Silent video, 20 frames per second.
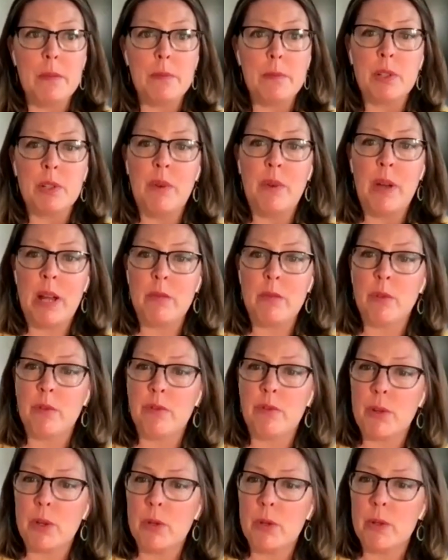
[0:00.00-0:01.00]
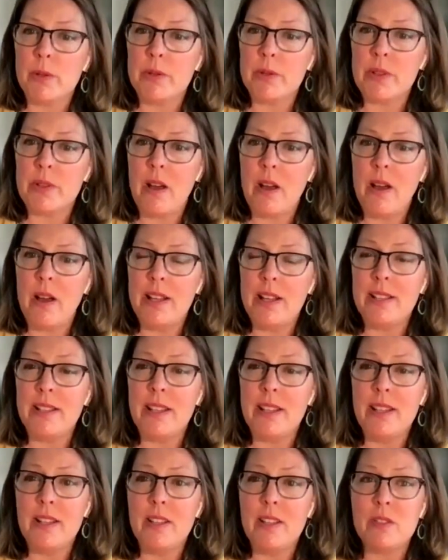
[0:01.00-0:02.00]
provide referrals on
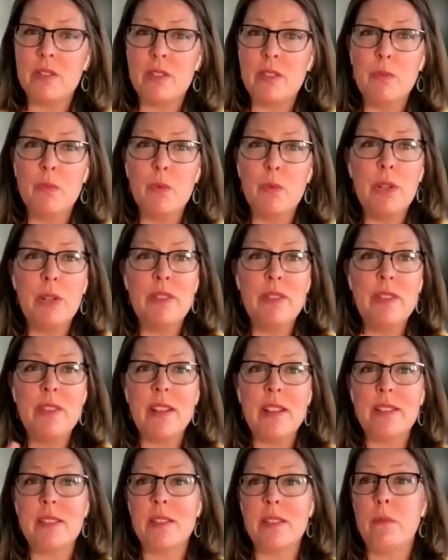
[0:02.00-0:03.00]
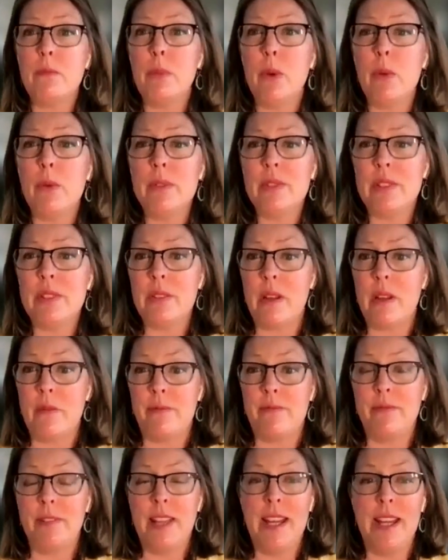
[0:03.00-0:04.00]
some real nuts and bolts
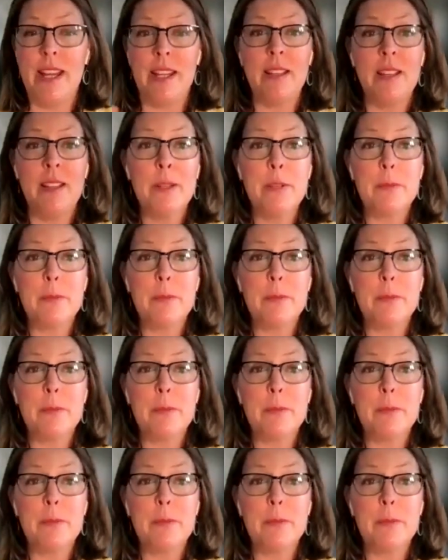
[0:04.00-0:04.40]
stuff like